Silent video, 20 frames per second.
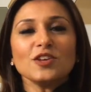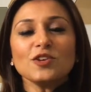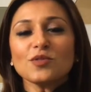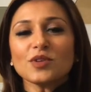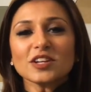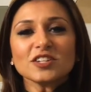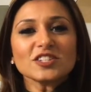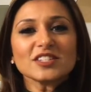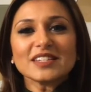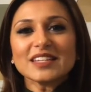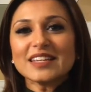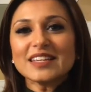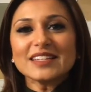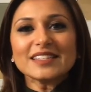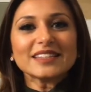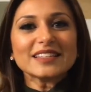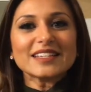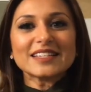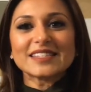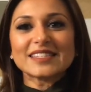you can just
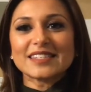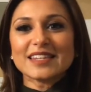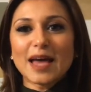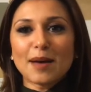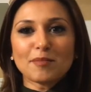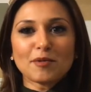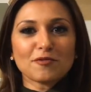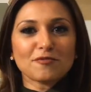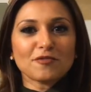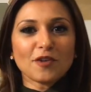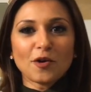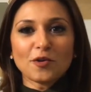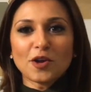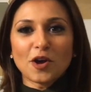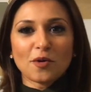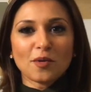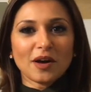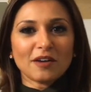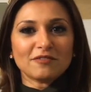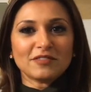easily snap a
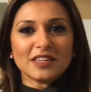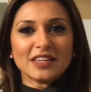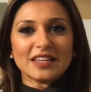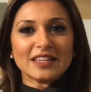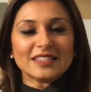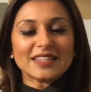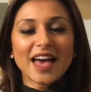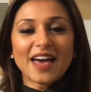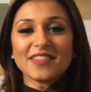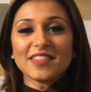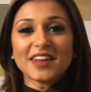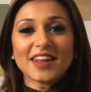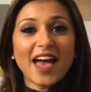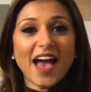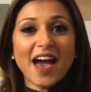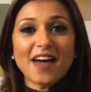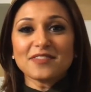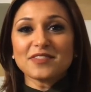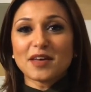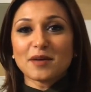photo of these and then
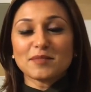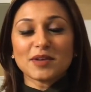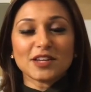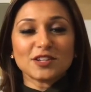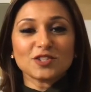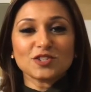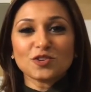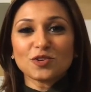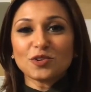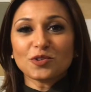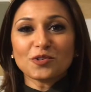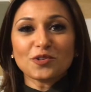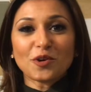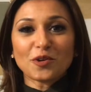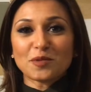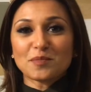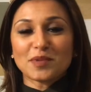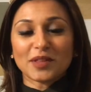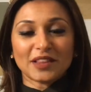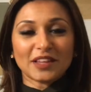add them into your
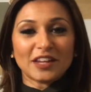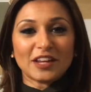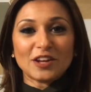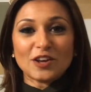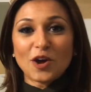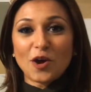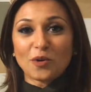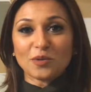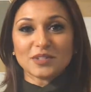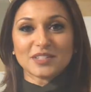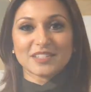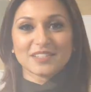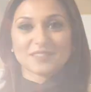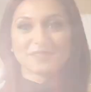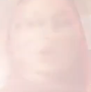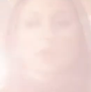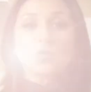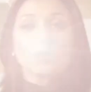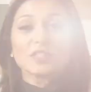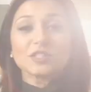Notability note.
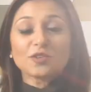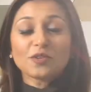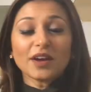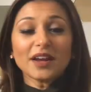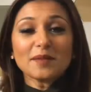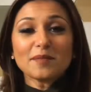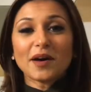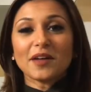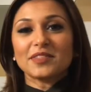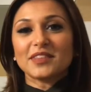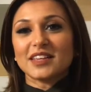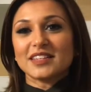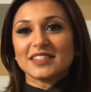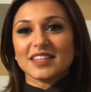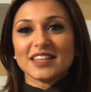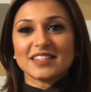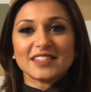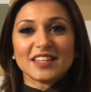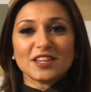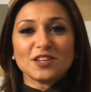What's great about this
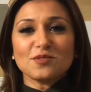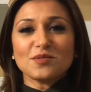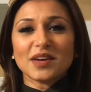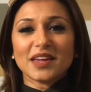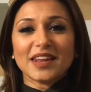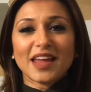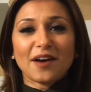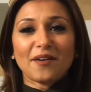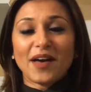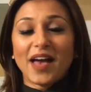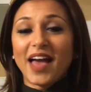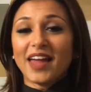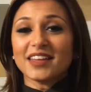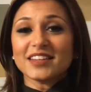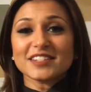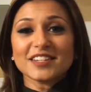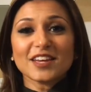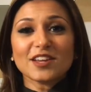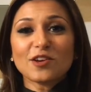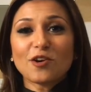is that you can now
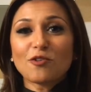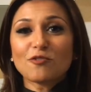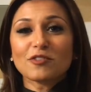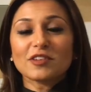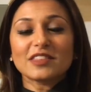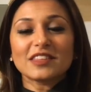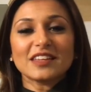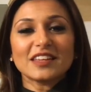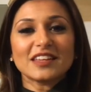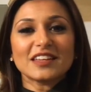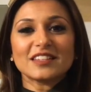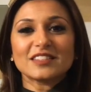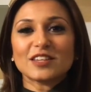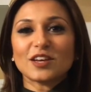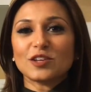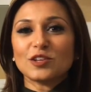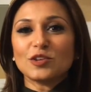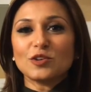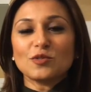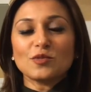annotate over these,
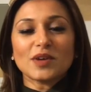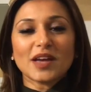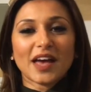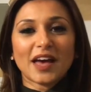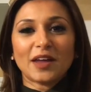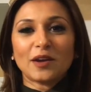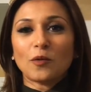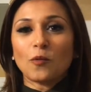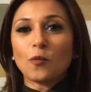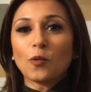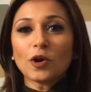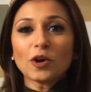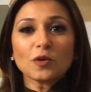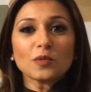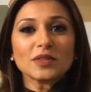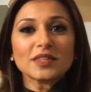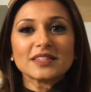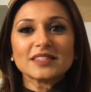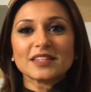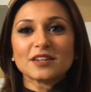you can work
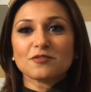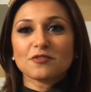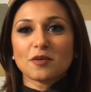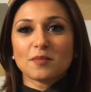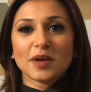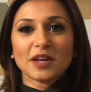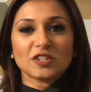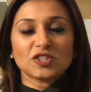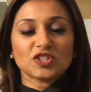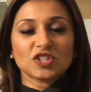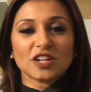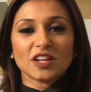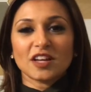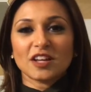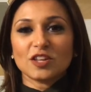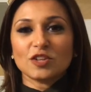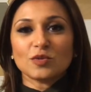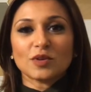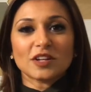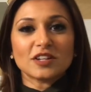with this
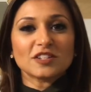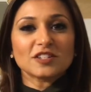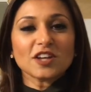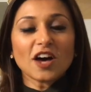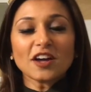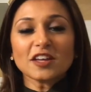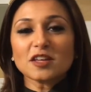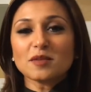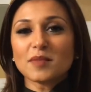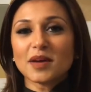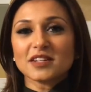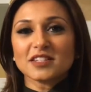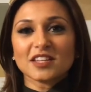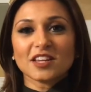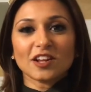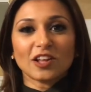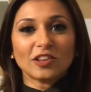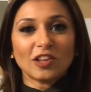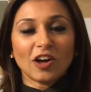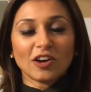information, you can document
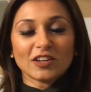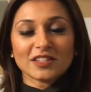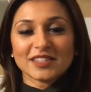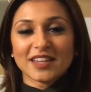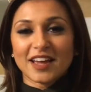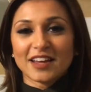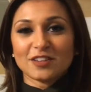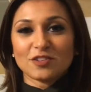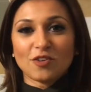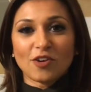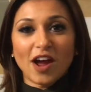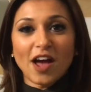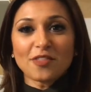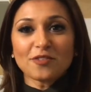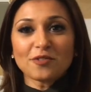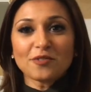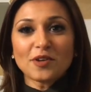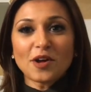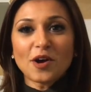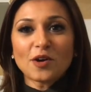it alongside your
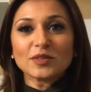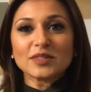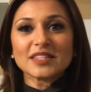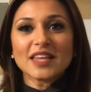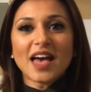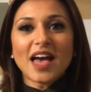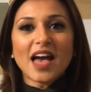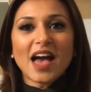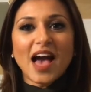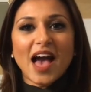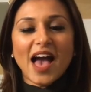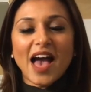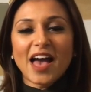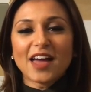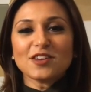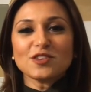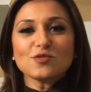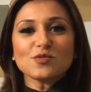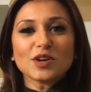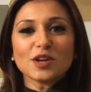other notes,
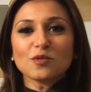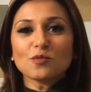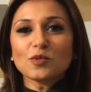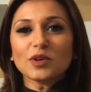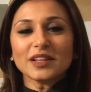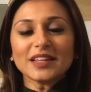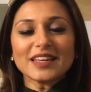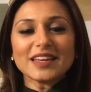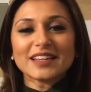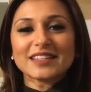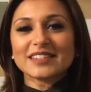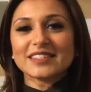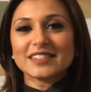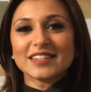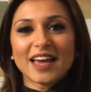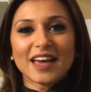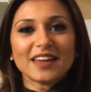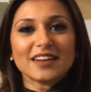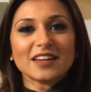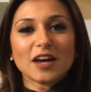and you can really
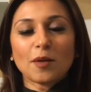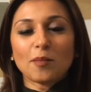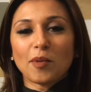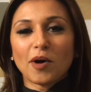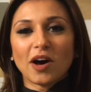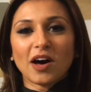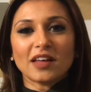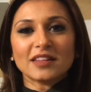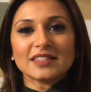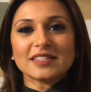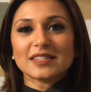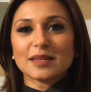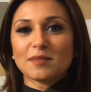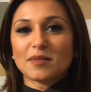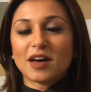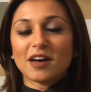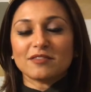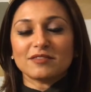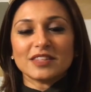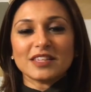extend upon some
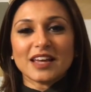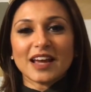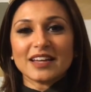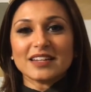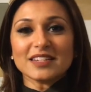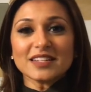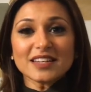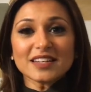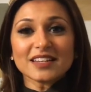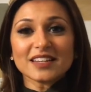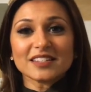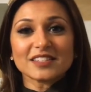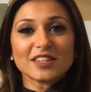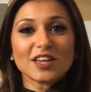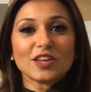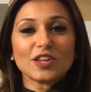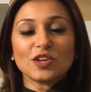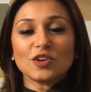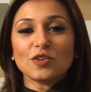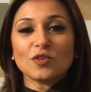of the ideas
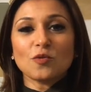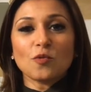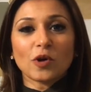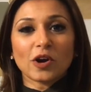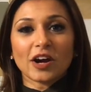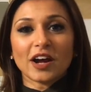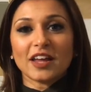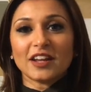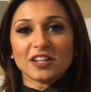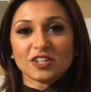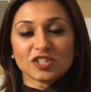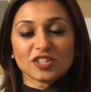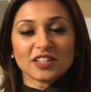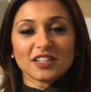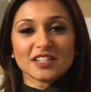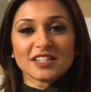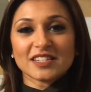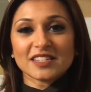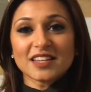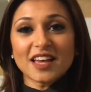that you were
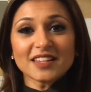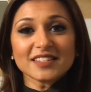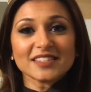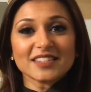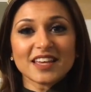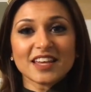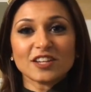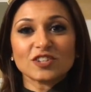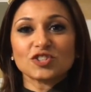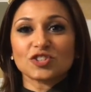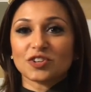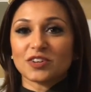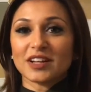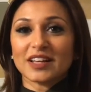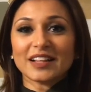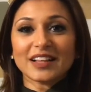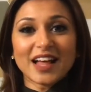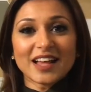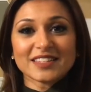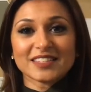initially discussing
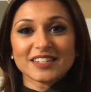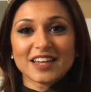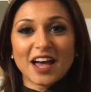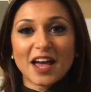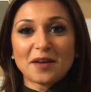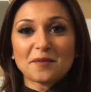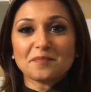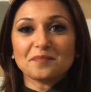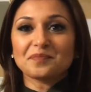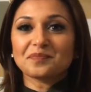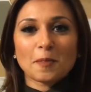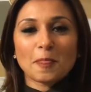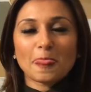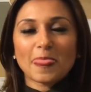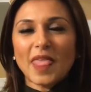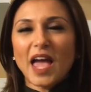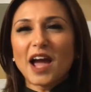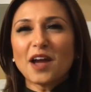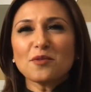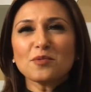during class time.
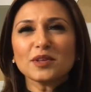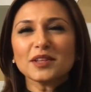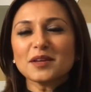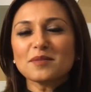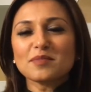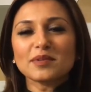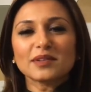I really